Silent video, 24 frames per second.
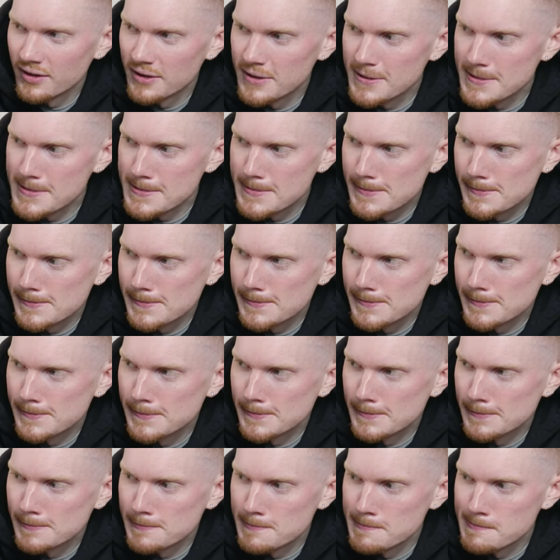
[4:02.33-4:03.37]

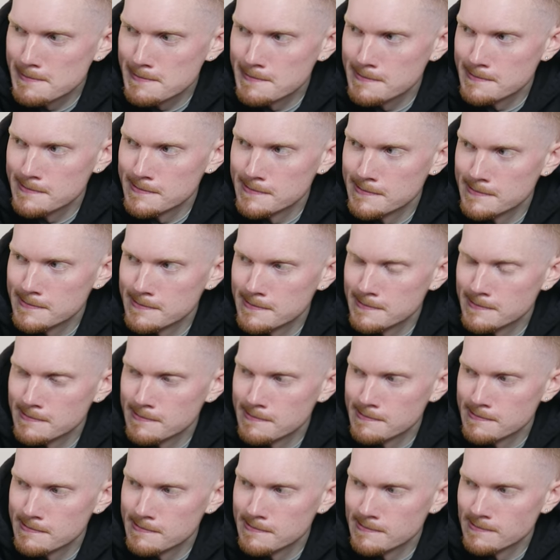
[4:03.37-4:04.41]

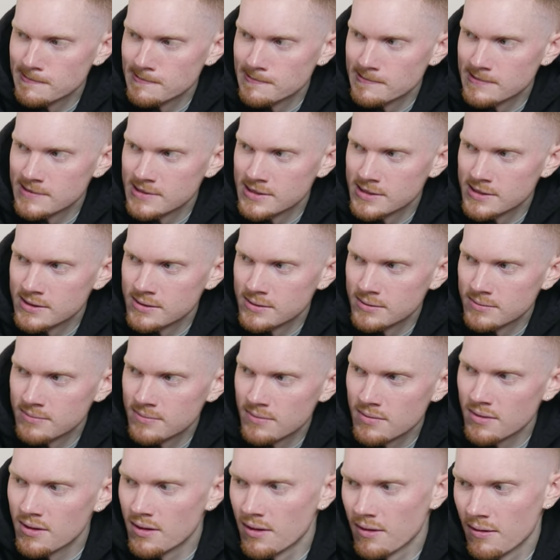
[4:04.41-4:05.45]

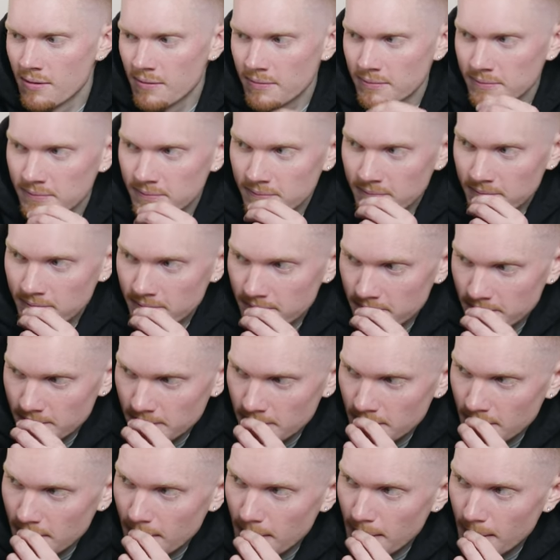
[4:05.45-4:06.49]

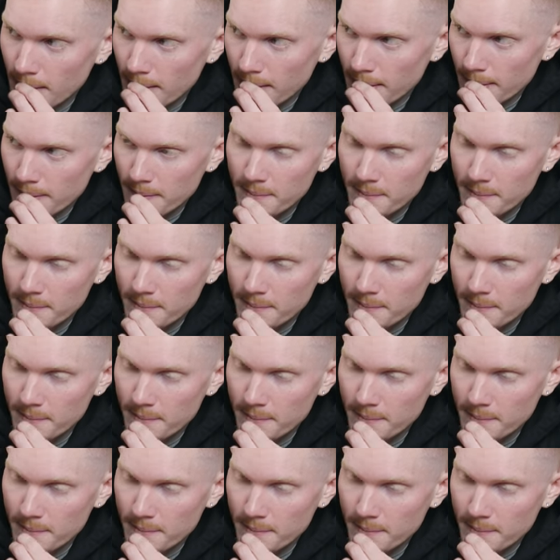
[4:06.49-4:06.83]
(silent)